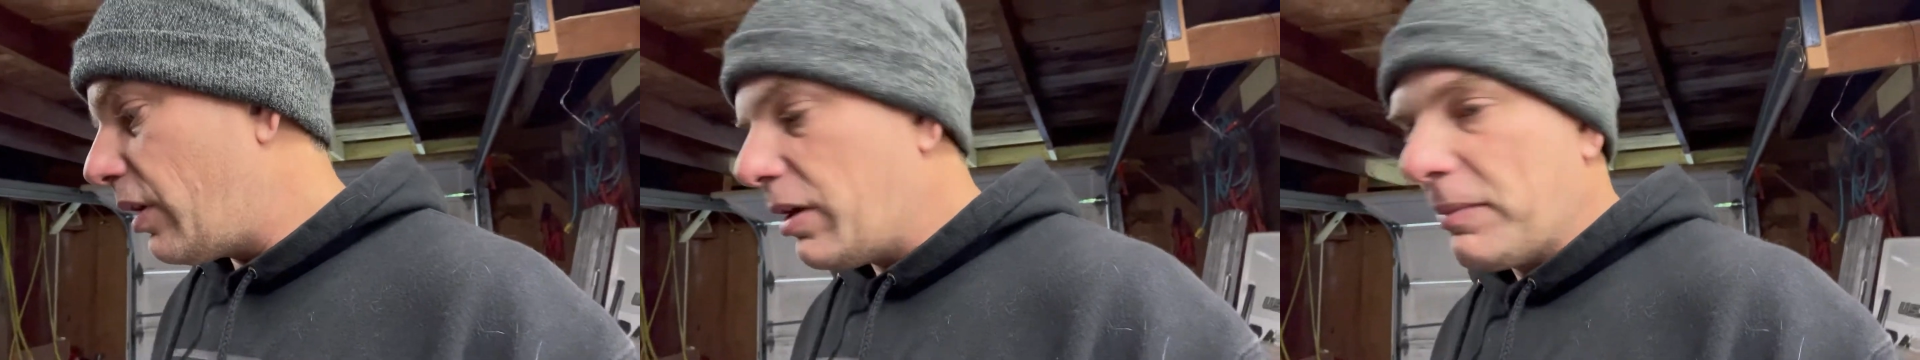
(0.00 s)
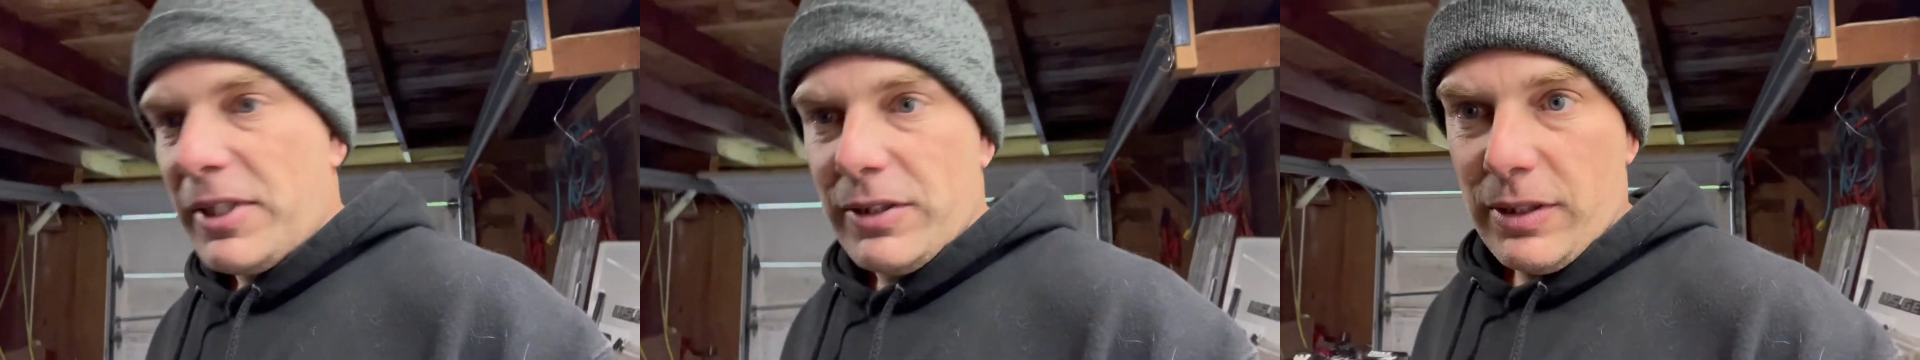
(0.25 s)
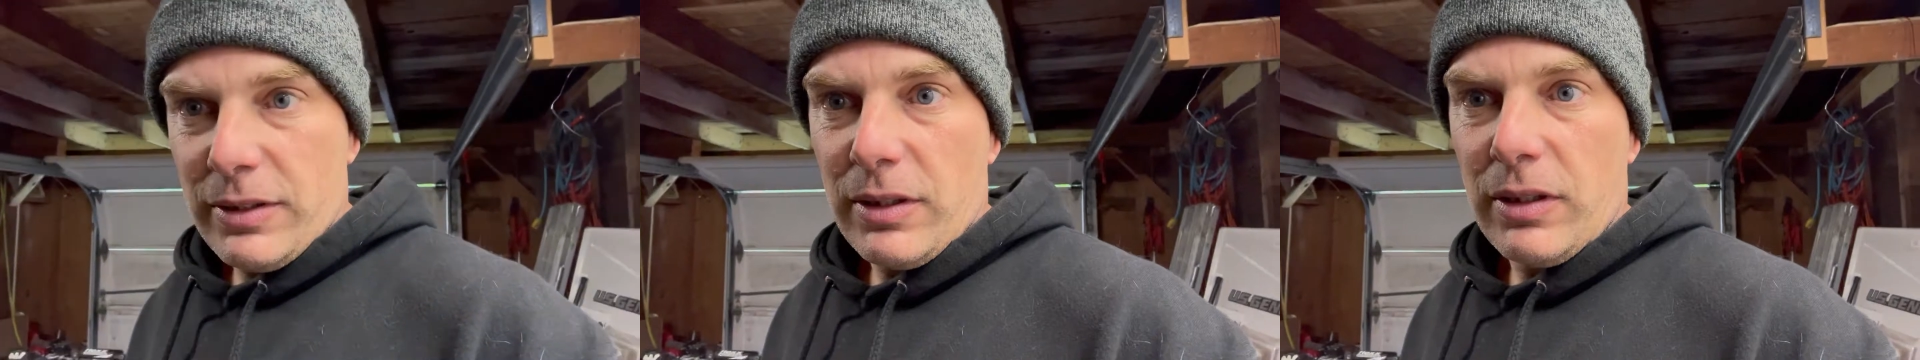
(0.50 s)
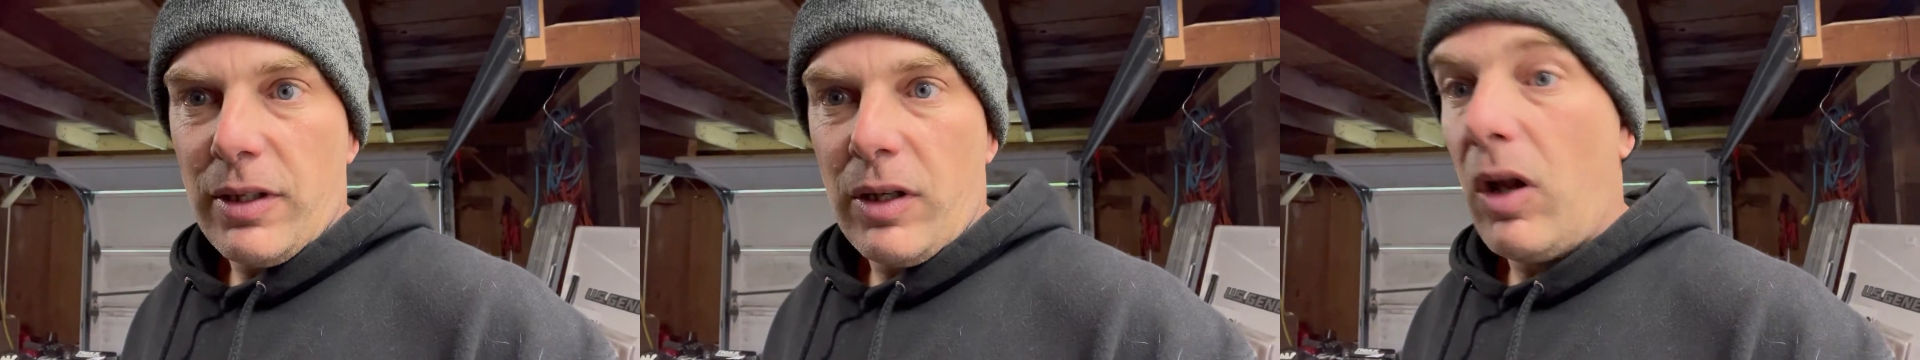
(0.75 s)
arm because it's a
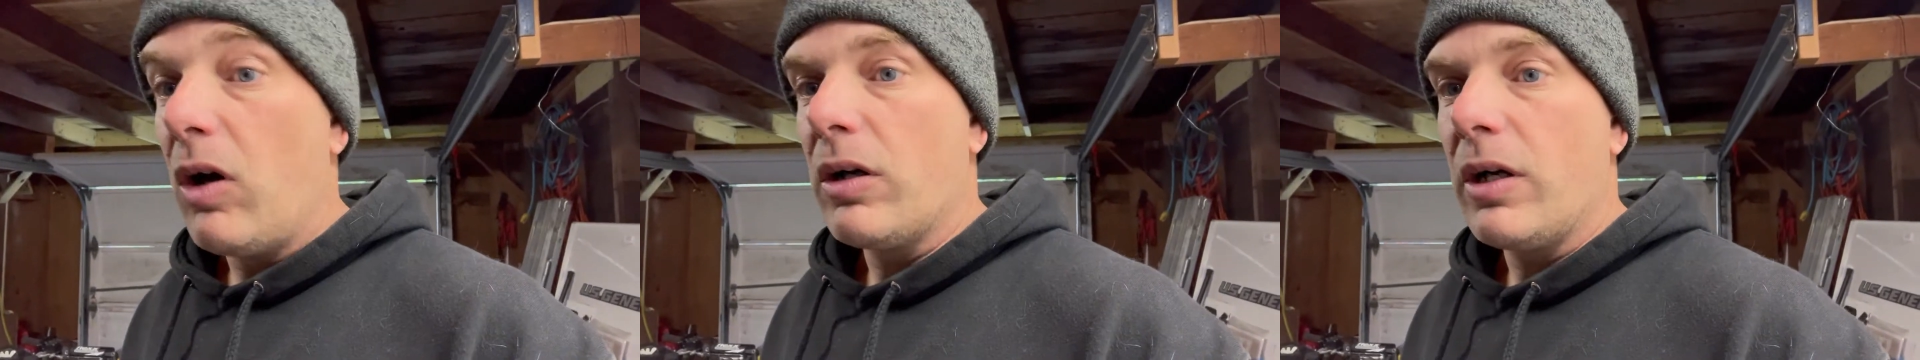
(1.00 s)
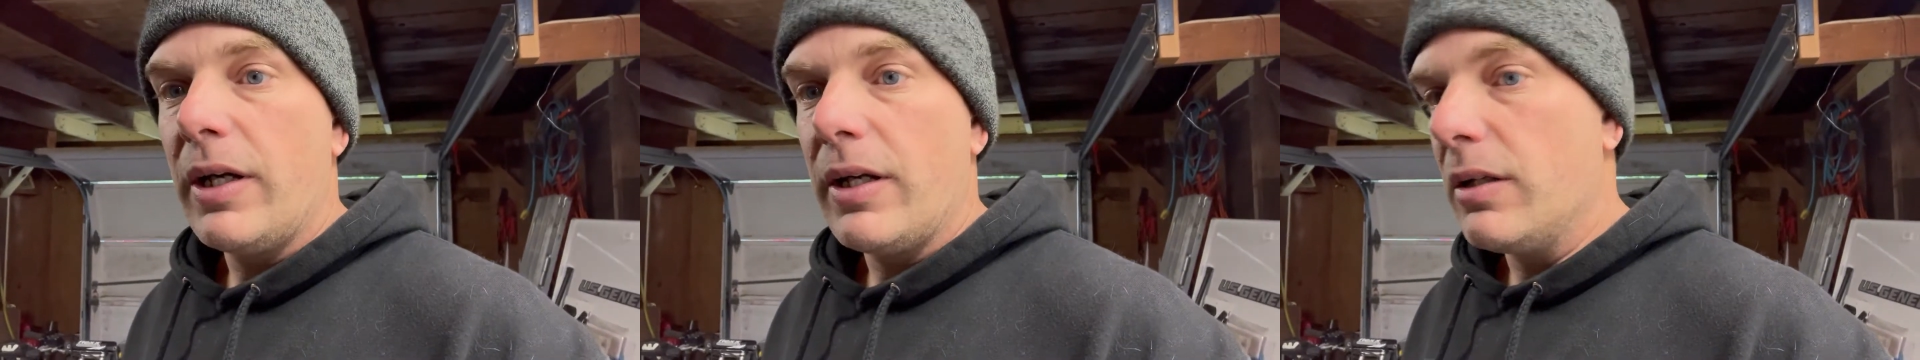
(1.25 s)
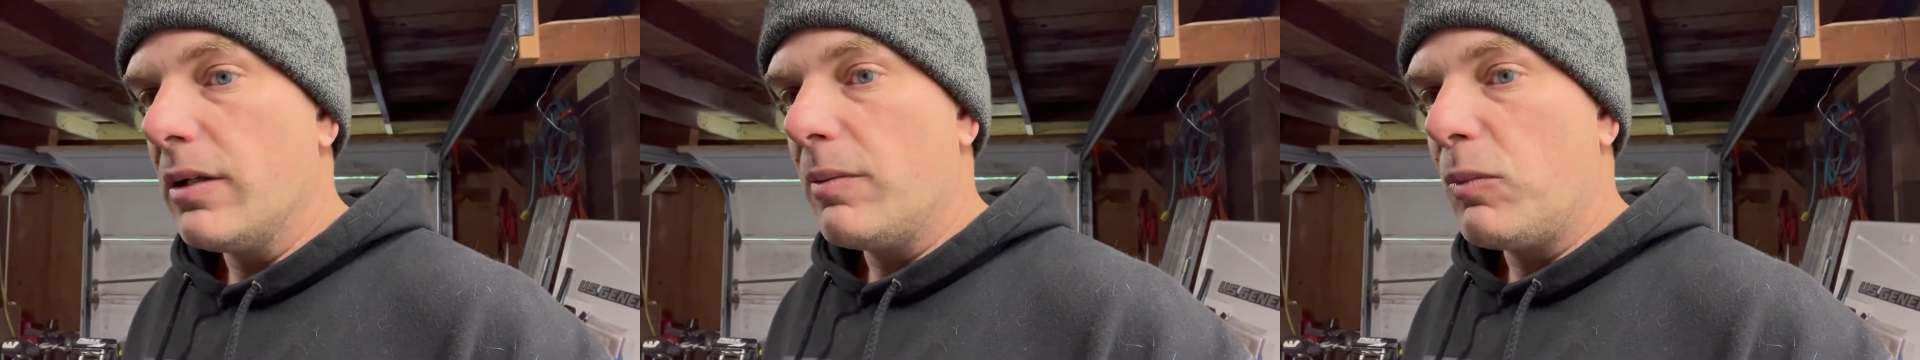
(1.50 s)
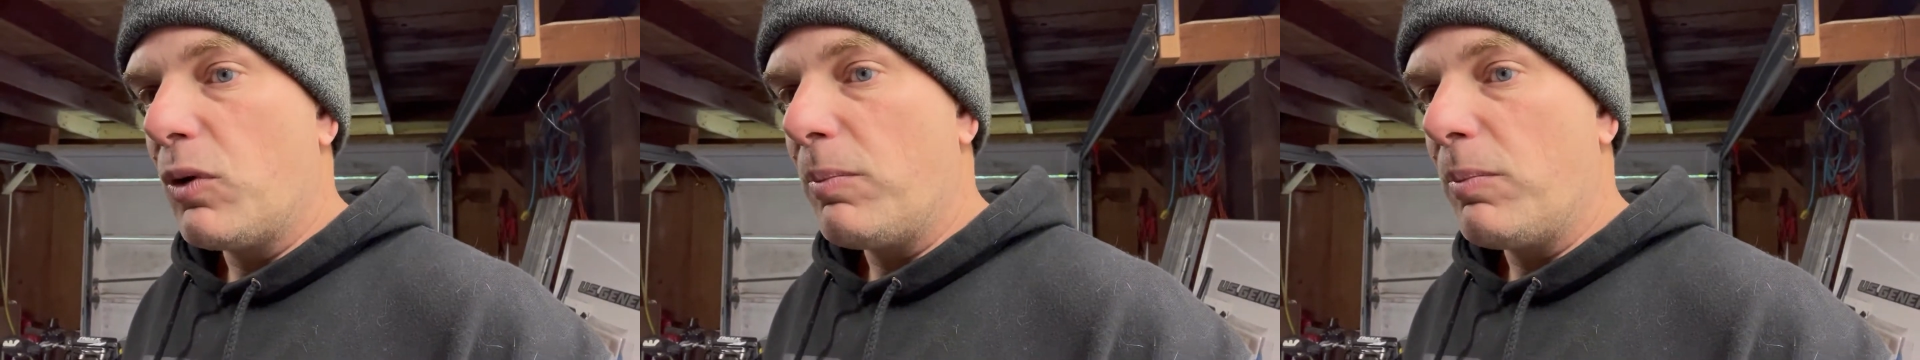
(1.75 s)
little longer, you get a little more